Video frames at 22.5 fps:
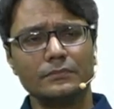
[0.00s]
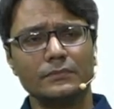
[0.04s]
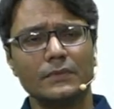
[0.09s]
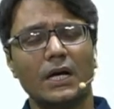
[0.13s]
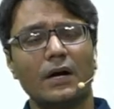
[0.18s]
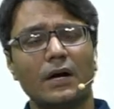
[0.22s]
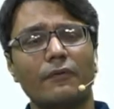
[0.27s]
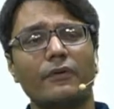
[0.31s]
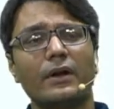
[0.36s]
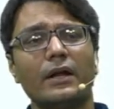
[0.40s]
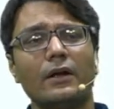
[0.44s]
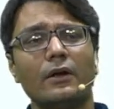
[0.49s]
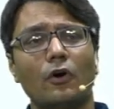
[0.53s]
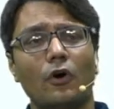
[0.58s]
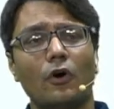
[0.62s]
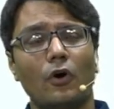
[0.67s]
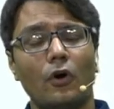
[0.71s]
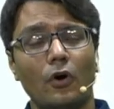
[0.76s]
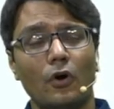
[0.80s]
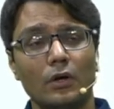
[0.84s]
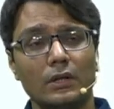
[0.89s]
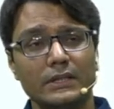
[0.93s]
covering
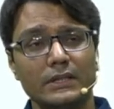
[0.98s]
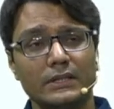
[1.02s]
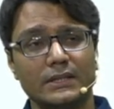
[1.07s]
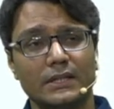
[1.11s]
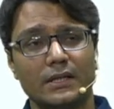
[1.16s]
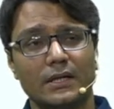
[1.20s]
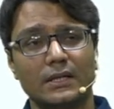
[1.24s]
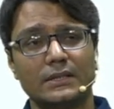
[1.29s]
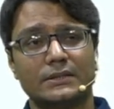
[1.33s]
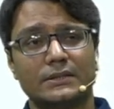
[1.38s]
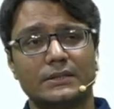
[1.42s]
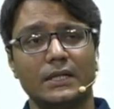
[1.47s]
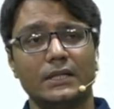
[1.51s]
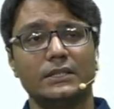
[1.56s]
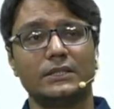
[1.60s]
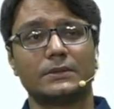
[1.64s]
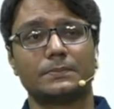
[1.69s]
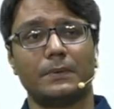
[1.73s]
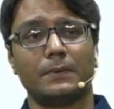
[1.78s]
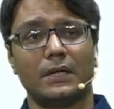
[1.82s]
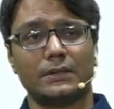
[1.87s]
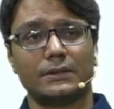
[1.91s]
all the general studies
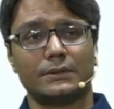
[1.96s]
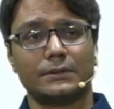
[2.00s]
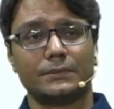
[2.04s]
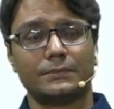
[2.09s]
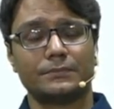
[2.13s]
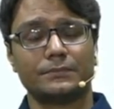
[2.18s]
part.